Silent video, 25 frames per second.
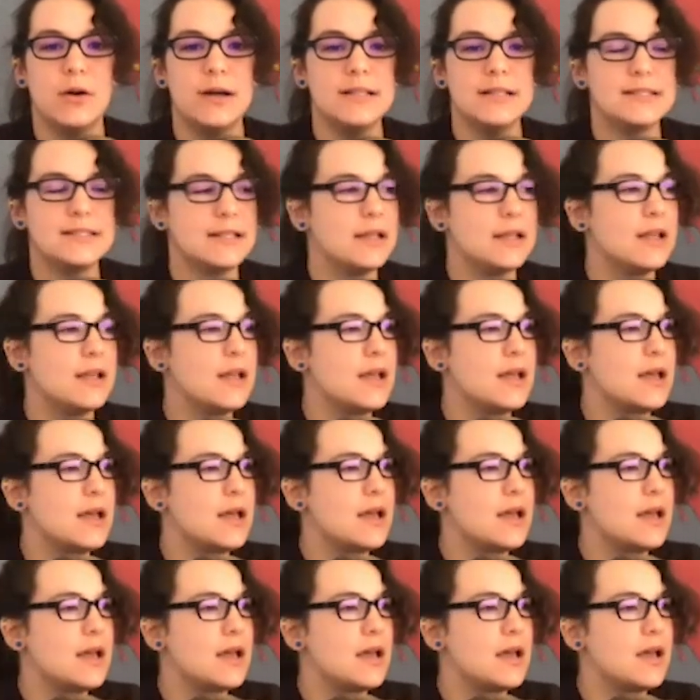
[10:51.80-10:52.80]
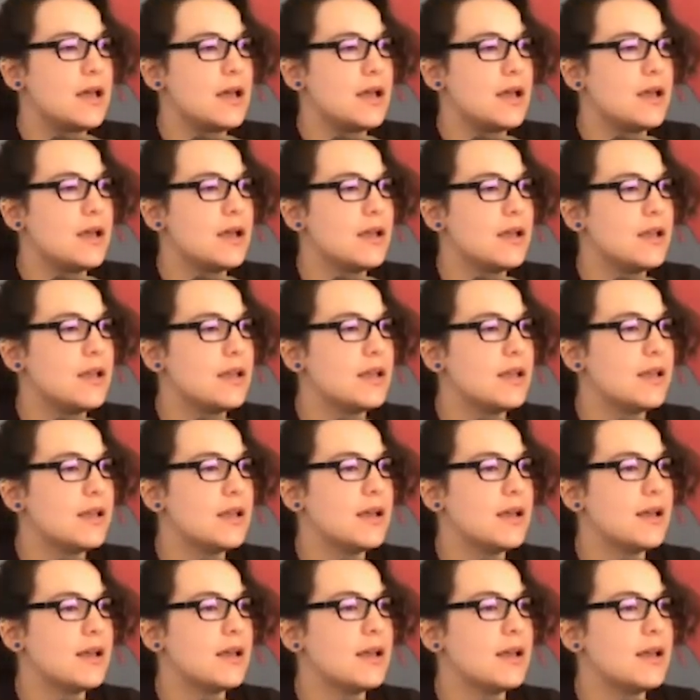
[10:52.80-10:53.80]
We did lose video,
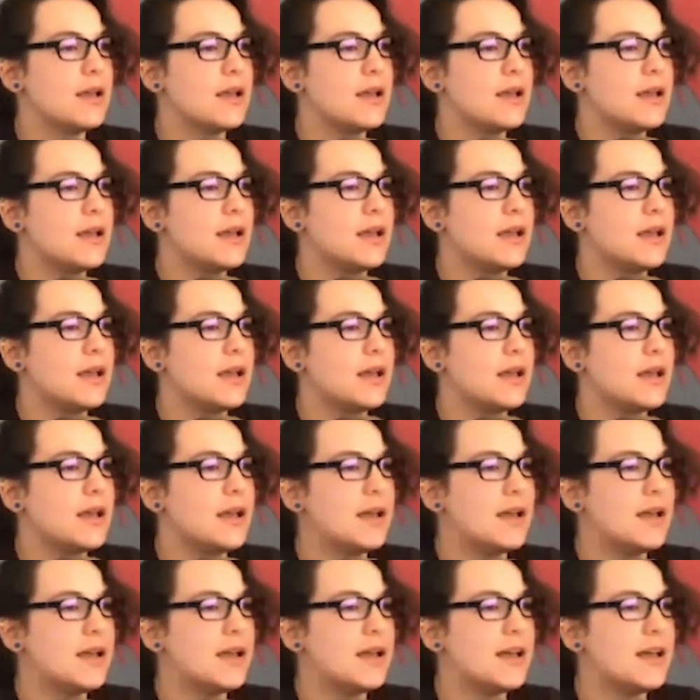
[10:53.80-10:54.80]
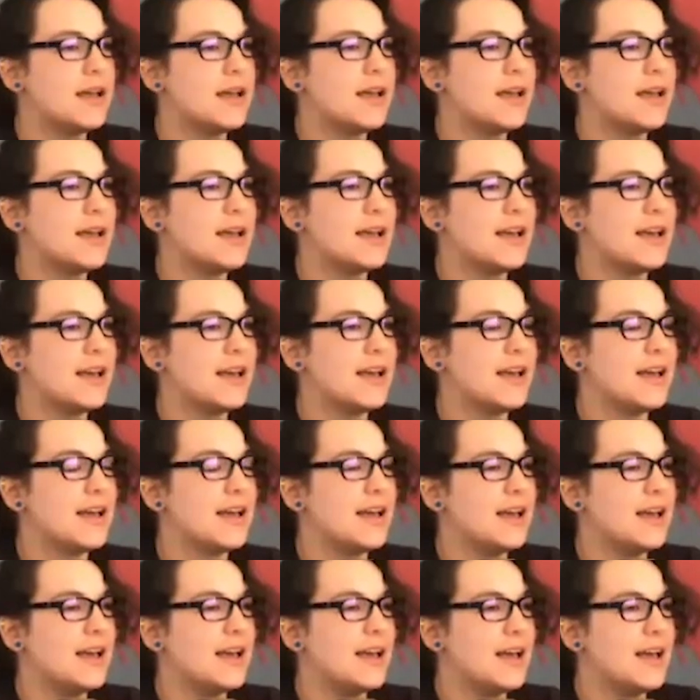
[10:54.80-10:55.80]
and now it's back. But
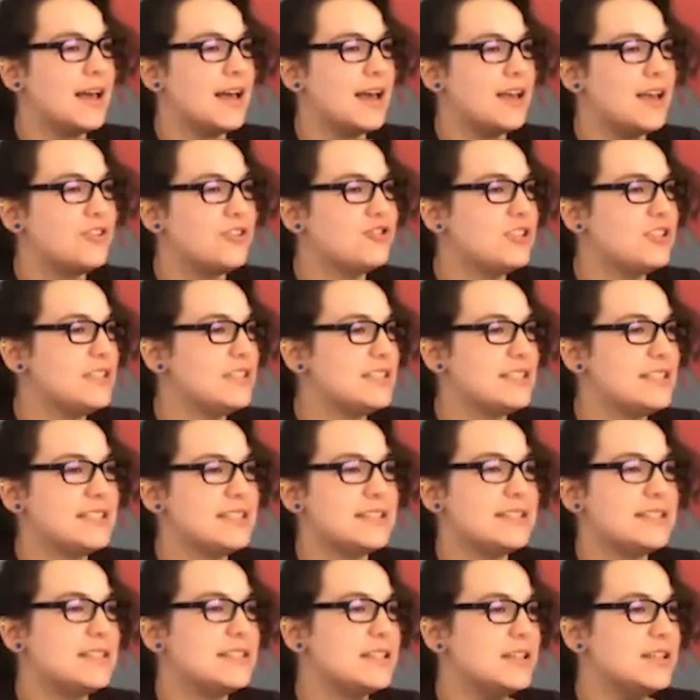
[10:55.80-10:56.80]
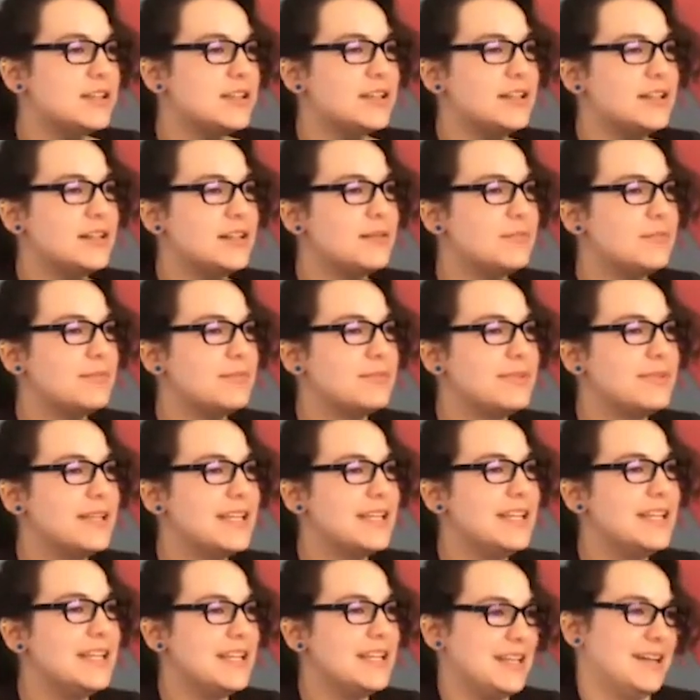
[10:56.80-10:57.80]
so everyone missed you getting peed
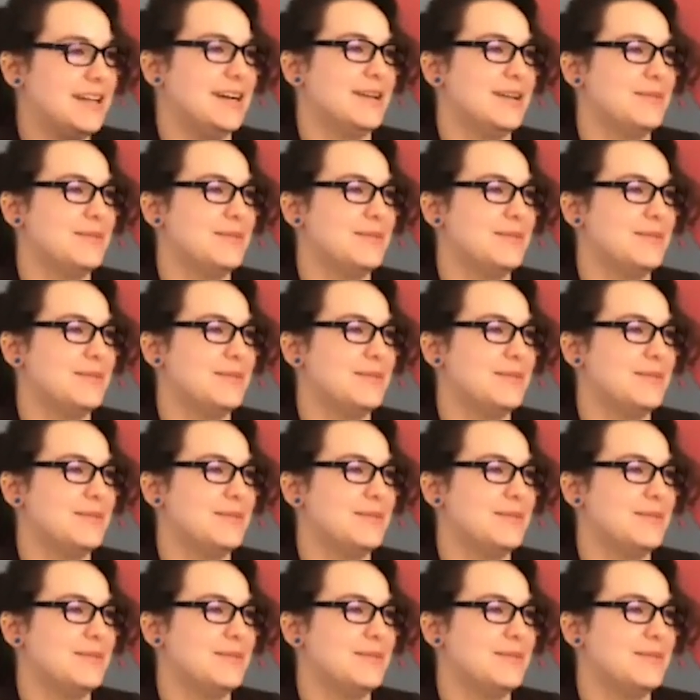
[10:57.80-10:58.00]
on.